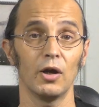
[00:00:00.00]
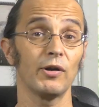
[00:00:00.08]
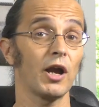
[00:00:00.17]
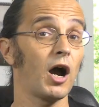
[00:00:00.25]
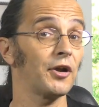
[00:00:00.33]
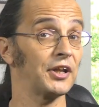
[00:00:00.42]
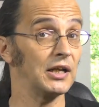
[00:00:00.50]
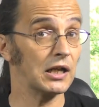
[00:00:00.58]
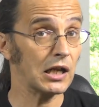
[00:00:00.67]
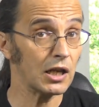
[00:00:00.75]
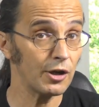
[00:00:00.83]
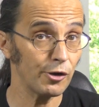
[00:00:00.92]
Regarding
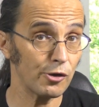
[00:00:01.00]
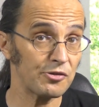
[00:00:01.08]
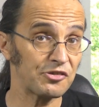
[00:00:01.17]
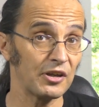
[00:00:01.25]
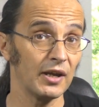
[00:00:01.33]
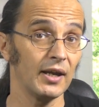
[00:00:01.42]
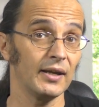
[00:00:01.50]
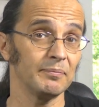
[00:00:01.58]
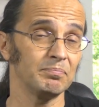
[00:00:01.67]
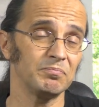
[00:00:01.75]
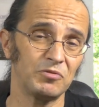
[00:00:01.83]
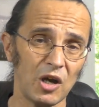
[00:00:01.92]
clothes,
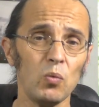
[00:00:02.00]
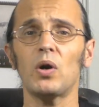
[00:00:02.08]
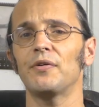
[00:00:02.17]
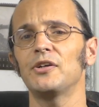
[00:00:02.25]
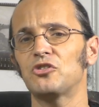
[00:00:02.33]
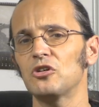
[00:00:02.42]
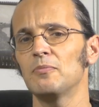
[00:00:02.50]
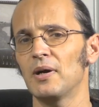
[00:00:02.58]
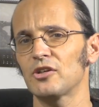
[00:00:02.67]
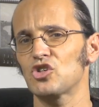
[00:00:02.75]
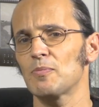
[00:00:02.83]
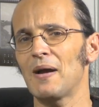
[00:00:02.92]
don't worry too
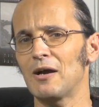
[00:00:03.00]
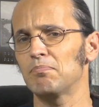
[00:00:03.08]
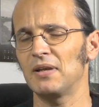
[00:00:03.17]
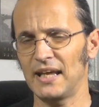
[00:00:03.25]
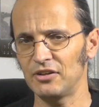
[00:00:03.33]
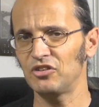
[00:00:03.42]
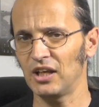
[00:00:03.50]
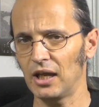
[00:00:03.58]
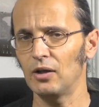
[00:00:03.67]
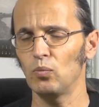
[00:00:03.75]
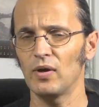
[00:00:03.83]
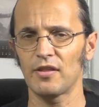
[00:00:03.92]
much about blending
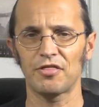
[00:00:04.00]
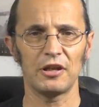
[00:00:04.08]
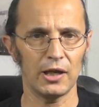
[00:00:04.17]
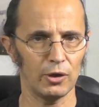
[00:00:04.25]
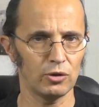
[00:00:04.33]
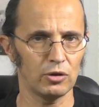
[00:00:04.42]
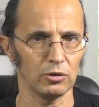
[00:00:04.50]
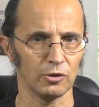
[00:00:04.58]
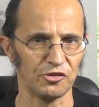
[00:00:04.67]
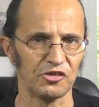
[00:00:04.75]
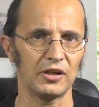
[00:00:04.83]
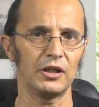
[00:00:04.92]
in with the
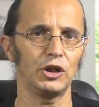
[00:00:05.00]
locals.